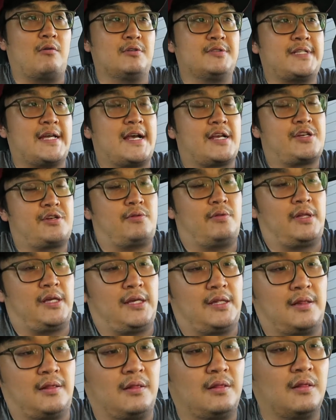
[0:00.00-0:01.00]
was
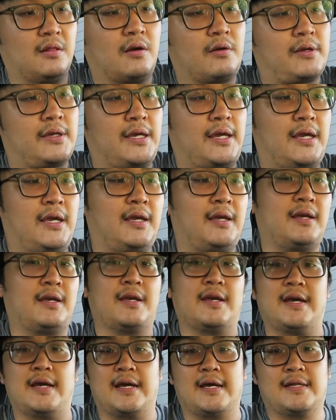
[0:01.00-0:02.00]
actually looking
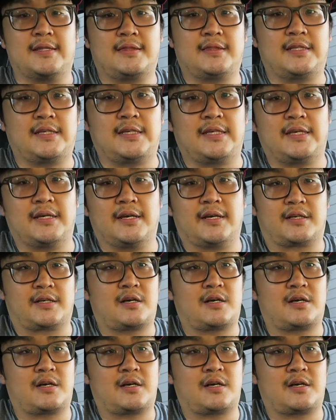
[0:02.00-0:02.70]
at the